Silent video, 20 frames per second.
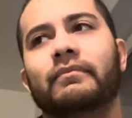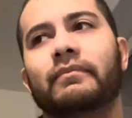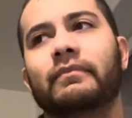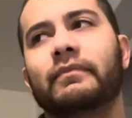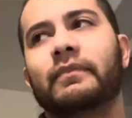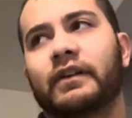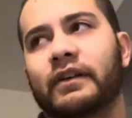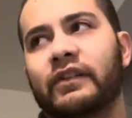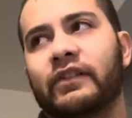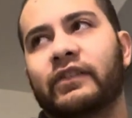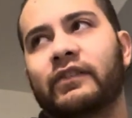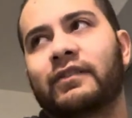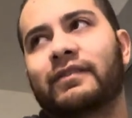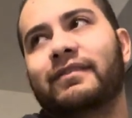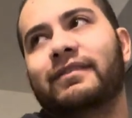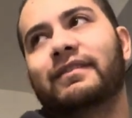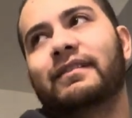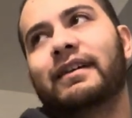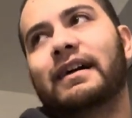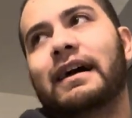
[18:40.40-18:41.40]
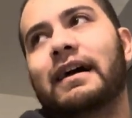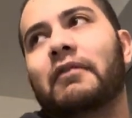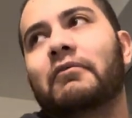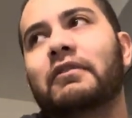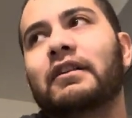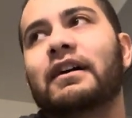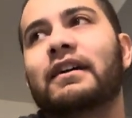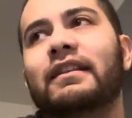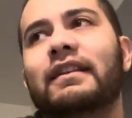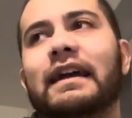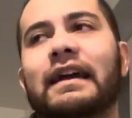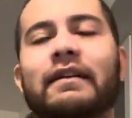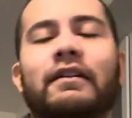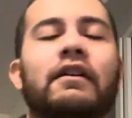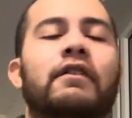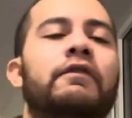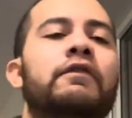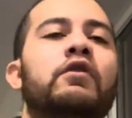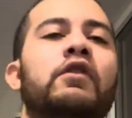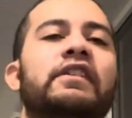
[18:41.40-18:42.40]
because I would love, like,
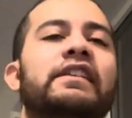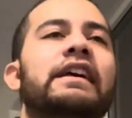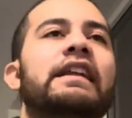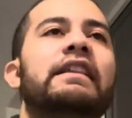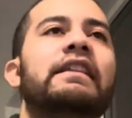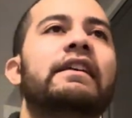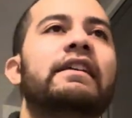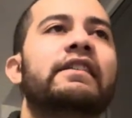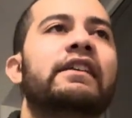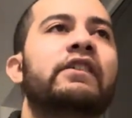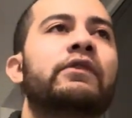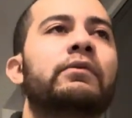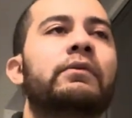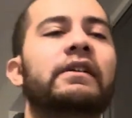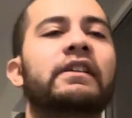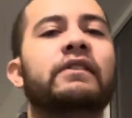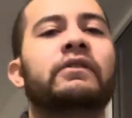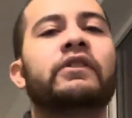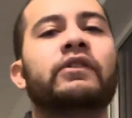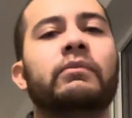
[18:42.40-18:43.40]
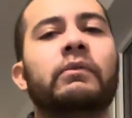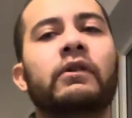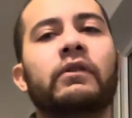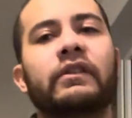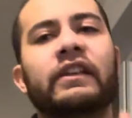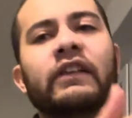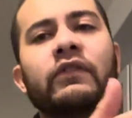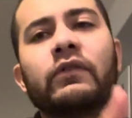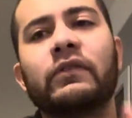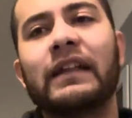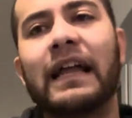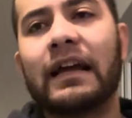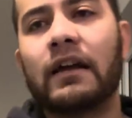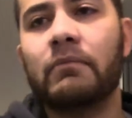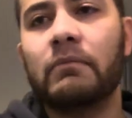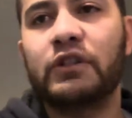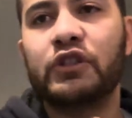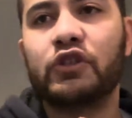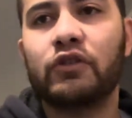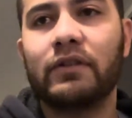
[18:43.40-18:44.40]
of course, this was like a
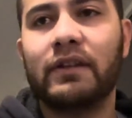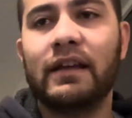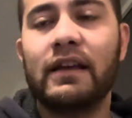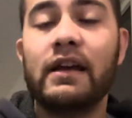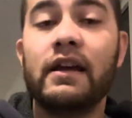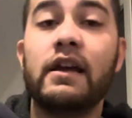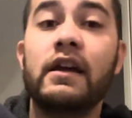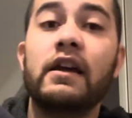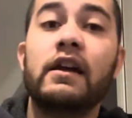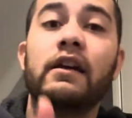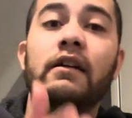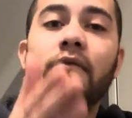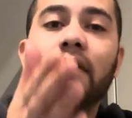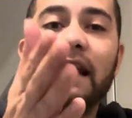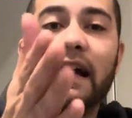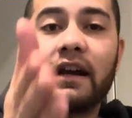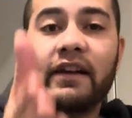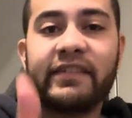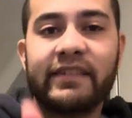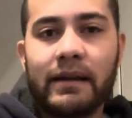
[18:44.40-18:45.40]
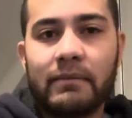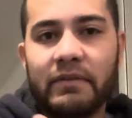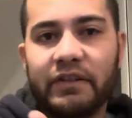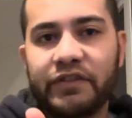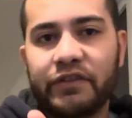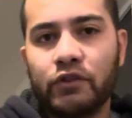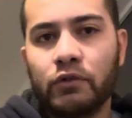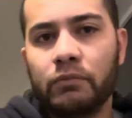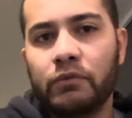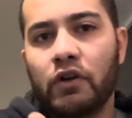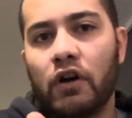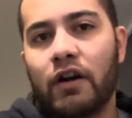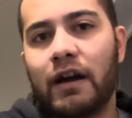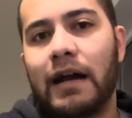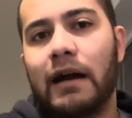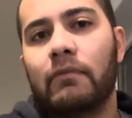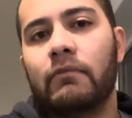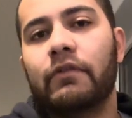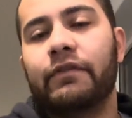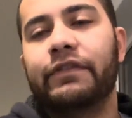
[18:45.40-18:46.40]
mature, like I said, my Snoop Dogg
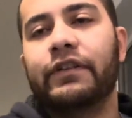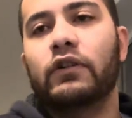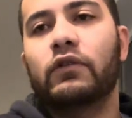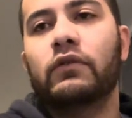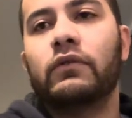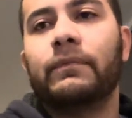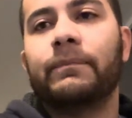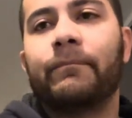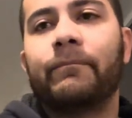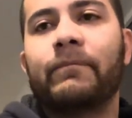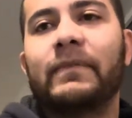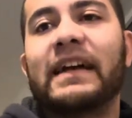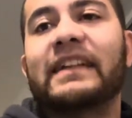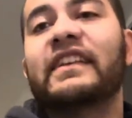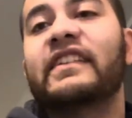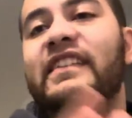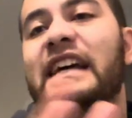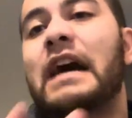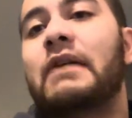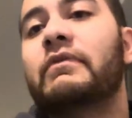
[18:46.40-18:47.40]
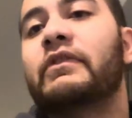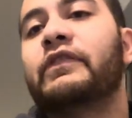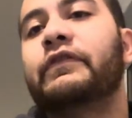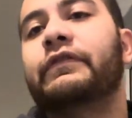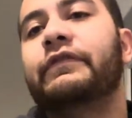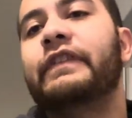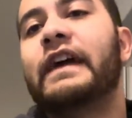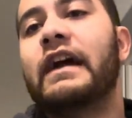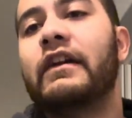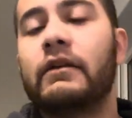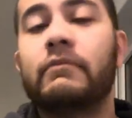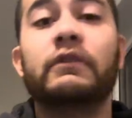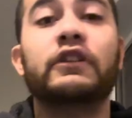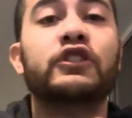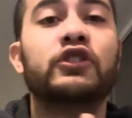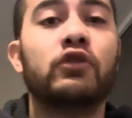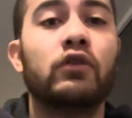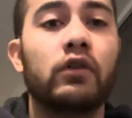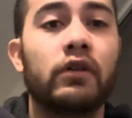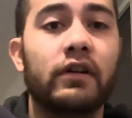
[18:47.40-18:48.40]
album review, like this album was very
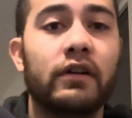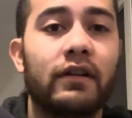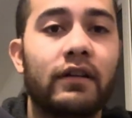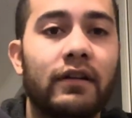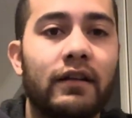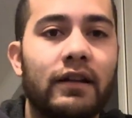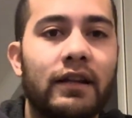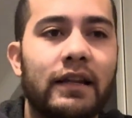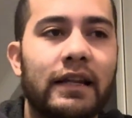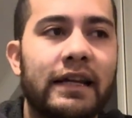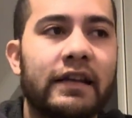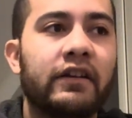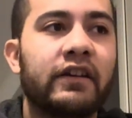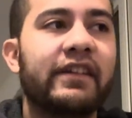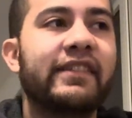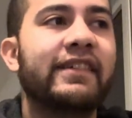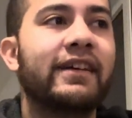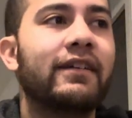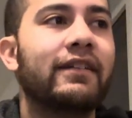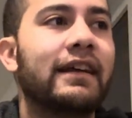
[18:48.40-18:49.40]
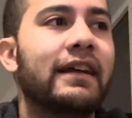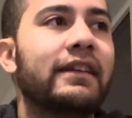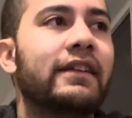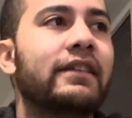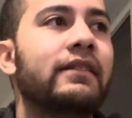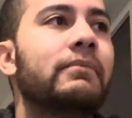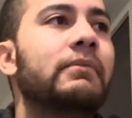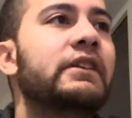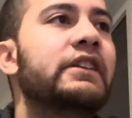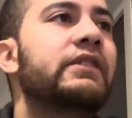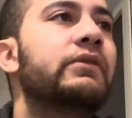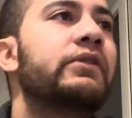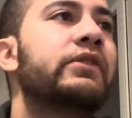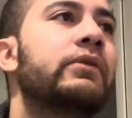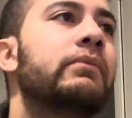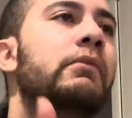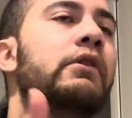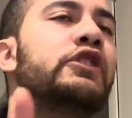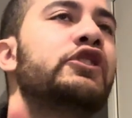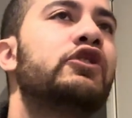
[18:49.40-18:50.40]
mature. Like you could tell, like it was a
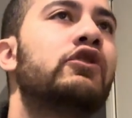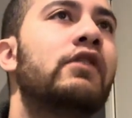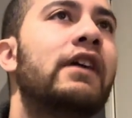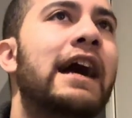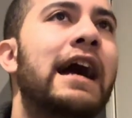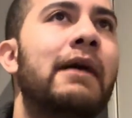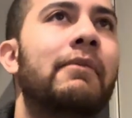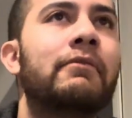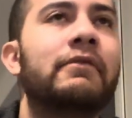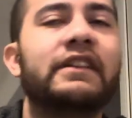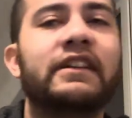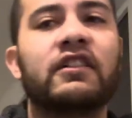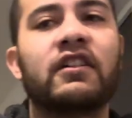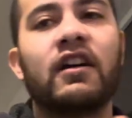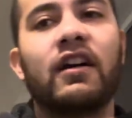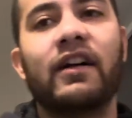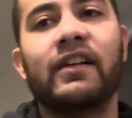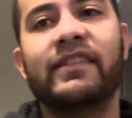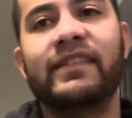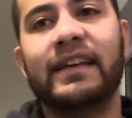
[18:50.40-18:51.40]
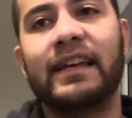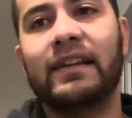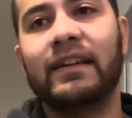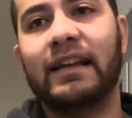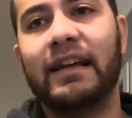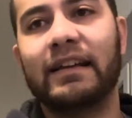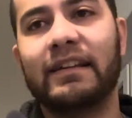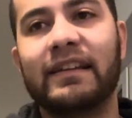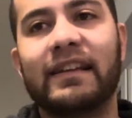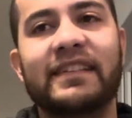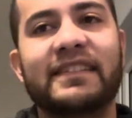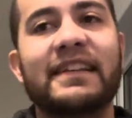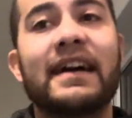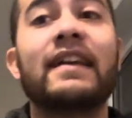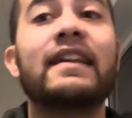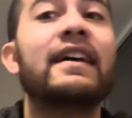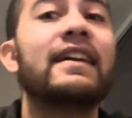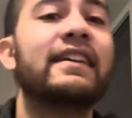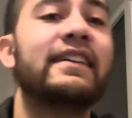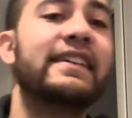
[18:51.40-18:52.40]
mature album with the content. Like there's not a
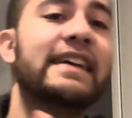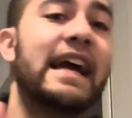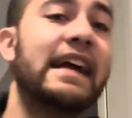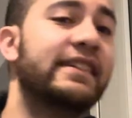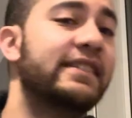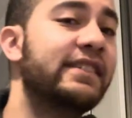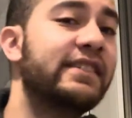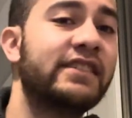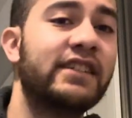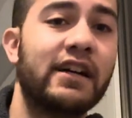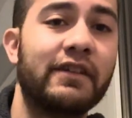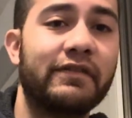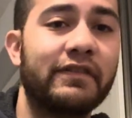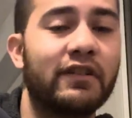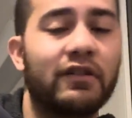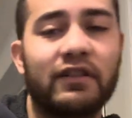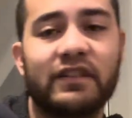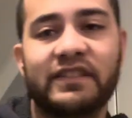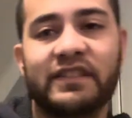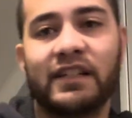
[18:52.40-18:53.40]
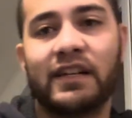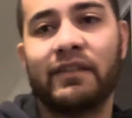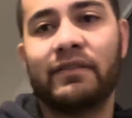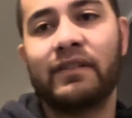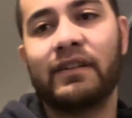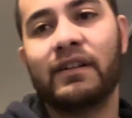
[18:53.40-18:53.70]
lot of gangster stuff and all this stuff.